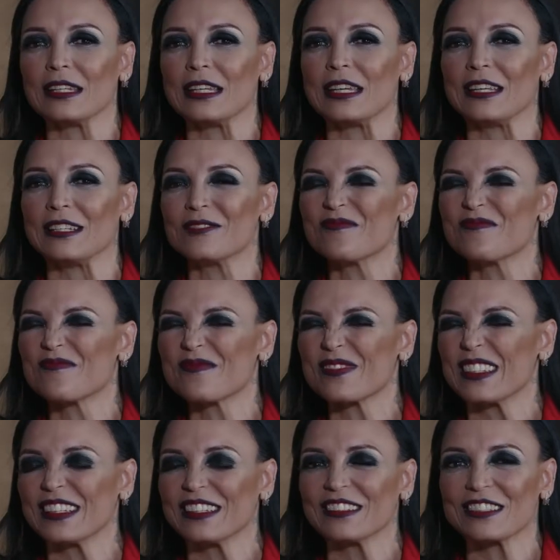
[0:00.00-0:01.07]
need
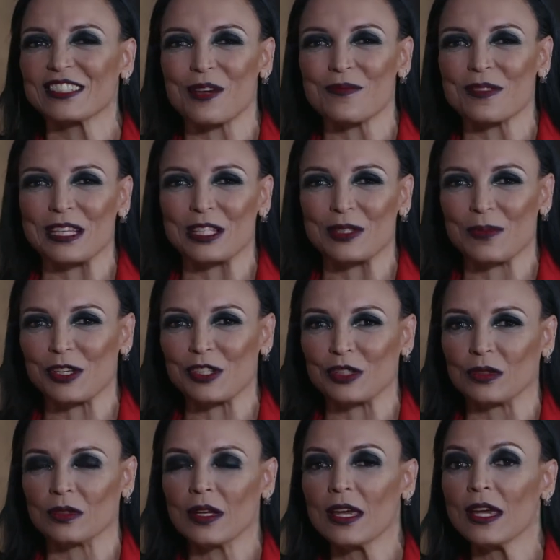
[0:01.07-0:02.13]
a little something
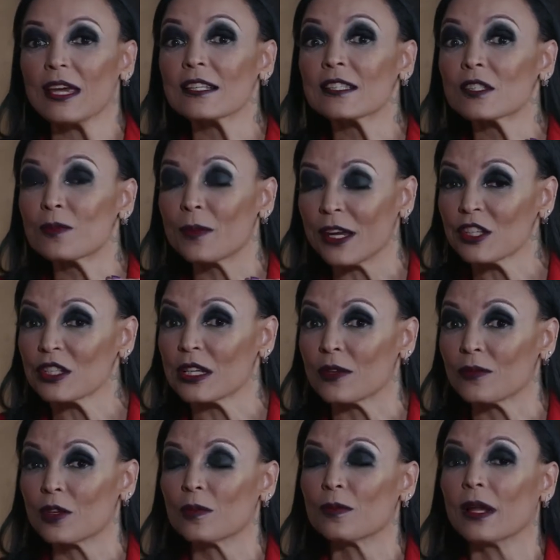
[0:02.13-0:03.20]
special, especially
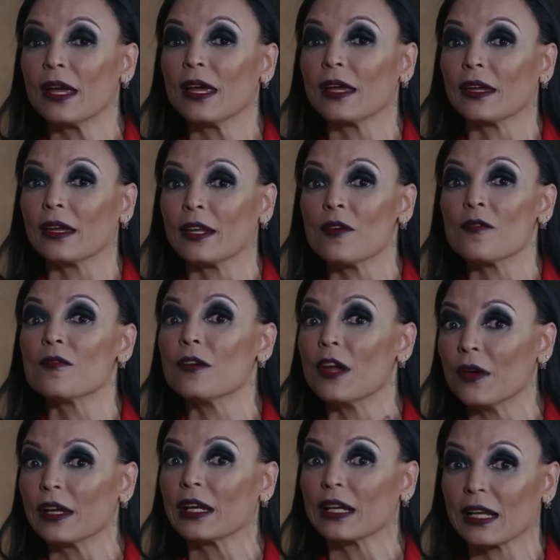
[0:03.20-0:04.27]
if you're playing in a
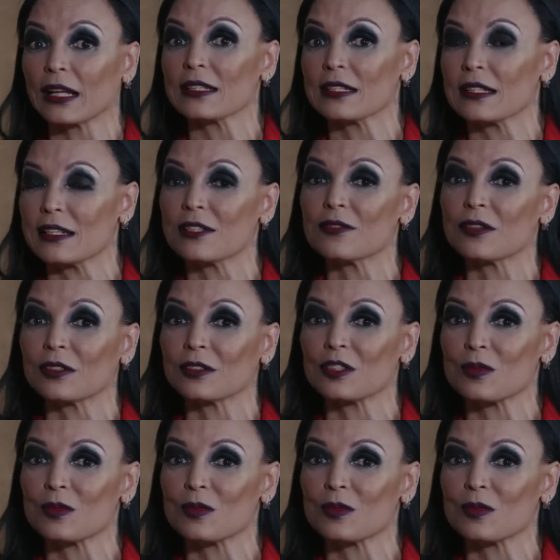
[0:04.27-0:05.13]
very cluttered and difficult